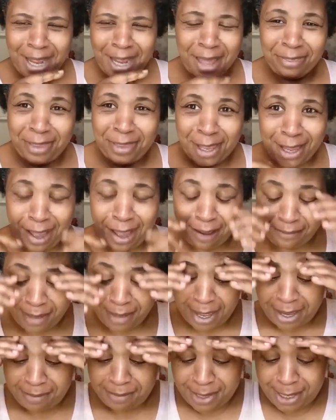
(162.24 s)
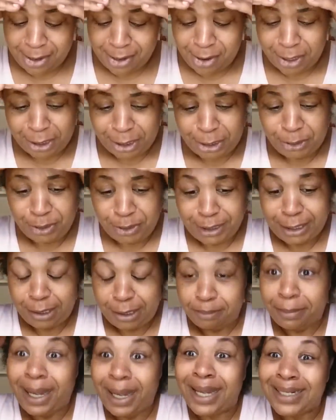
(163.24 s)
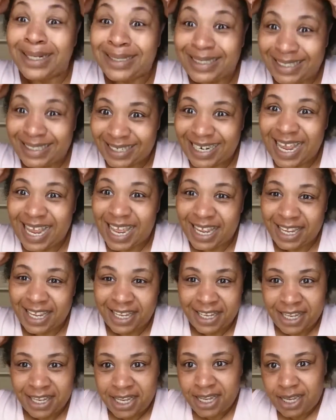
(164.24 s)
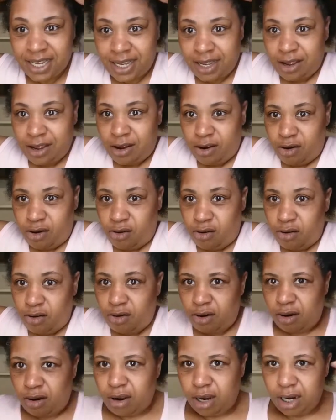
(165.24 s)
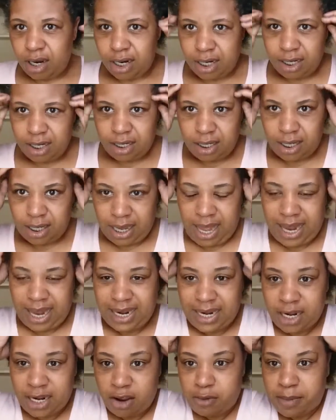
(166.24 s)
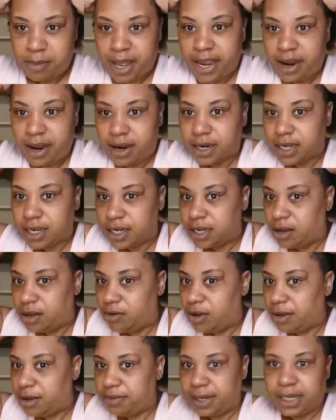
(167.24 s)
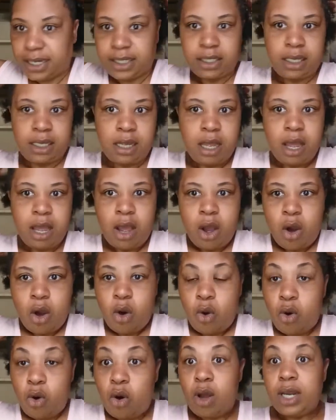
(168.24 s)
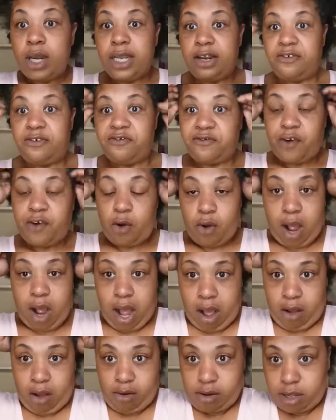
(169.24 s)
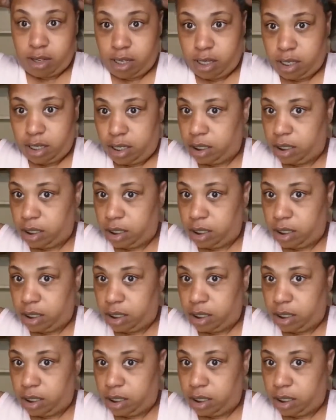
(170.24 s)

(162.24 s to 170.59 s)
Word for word: I think I may be on to a little bun today. Or I didn't know my hair could go up like, or a little frohawk.